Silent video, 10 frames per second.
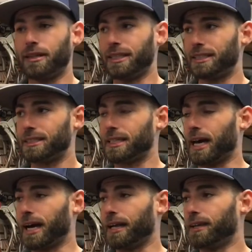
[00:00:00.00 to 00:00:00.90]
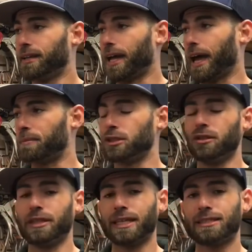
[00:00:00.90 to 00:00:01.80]
This is not
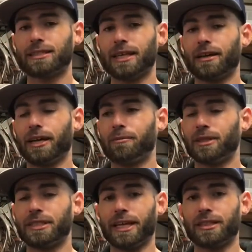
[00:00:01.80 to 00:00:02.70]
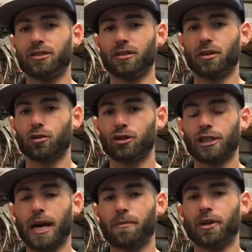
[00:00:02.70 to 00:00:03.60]
absolutely necessary, but take it to your local
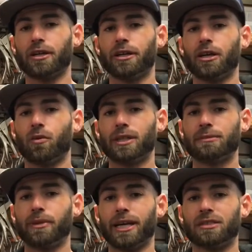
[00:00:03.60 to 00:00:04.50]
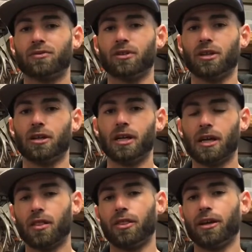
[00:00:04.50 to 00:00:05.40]
shop. They're going to know what's best for
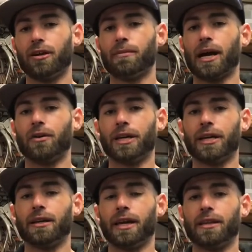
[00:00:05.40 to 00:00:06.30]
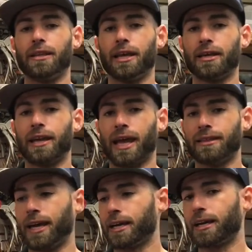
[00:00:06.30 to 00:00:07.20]
their mountain, and they can add
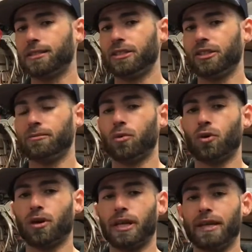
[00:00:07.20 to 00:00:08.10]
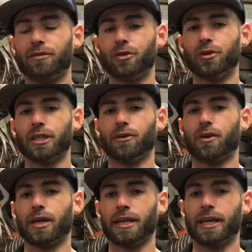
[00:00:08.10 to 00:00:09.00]
that cut to your board if you really
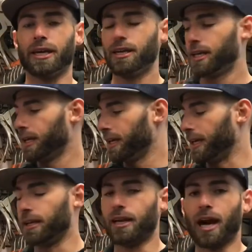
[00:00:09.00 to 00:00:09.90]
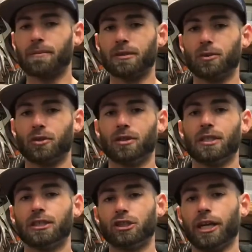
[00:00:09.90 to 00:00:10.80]
want to get it in optimal
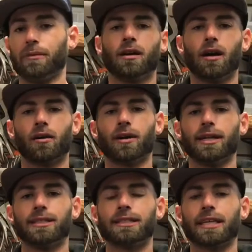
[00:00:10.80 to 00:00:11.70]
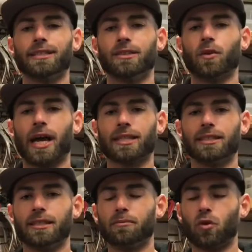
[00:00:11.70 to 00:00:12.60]
shape. All right, let's get into
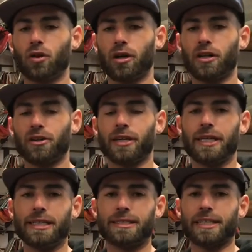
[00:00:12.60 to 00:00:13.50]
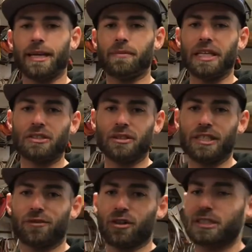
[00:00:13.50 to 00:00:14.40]
waxing the board. You're going to need the same things you need for a